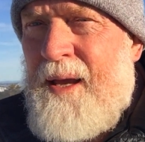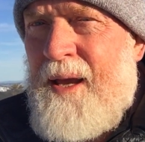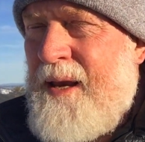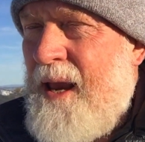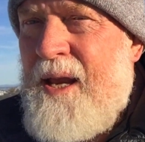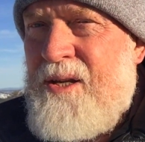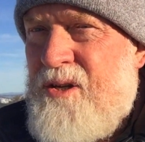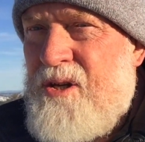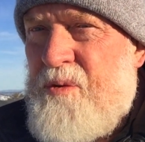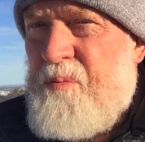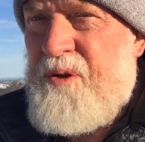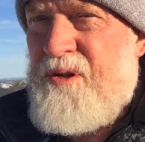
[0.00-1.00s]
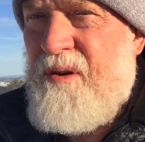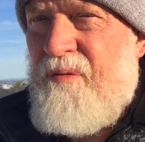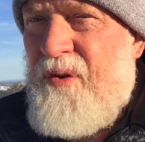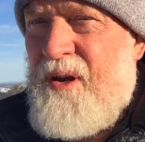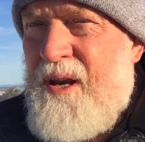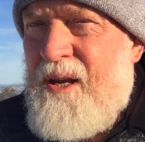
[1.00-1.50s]
against the
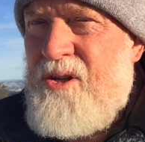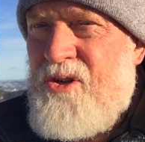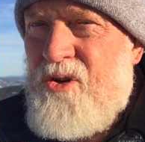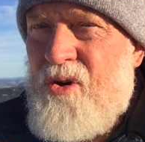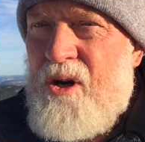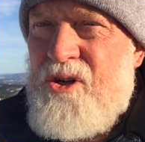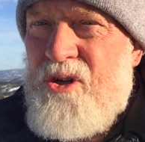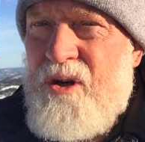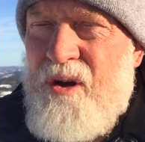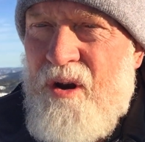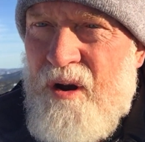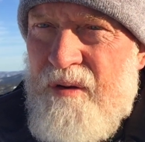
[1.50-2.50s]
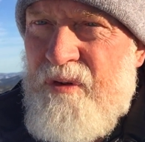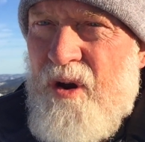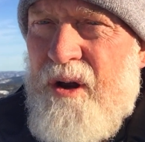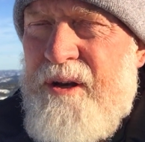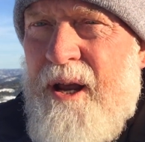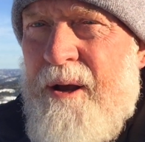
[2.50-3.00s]
specific instruction of God.